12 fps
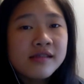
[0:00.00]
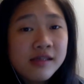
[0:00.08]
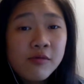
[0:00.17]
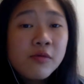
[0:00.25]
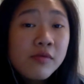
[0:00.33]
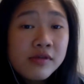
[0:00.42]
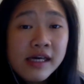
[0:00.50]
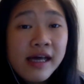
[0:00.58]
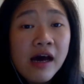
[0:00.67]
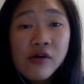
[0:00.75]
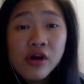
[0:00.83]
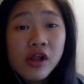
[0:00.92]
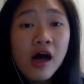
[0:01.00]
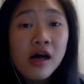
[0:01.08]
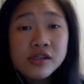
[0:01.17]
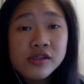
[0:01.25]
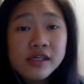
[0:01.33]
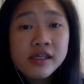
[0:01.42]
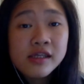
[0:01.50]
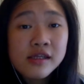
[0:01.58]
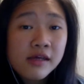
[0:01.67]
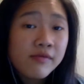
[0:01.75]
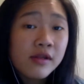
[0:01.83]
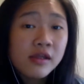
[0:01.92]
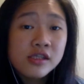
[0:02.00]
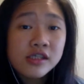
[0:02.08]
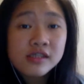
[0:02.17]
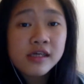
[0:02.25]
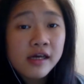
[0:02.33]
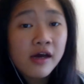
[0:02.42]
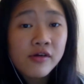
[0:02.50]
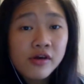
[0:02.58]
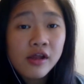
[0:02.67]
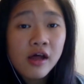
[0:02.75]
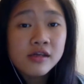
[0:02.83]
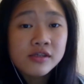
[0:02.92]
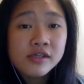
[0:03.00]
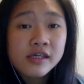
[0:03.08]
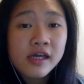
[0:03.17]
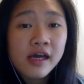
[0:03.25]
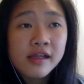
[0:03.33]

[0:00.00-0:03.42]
someone will take out your laundry. They will legit take out your laundry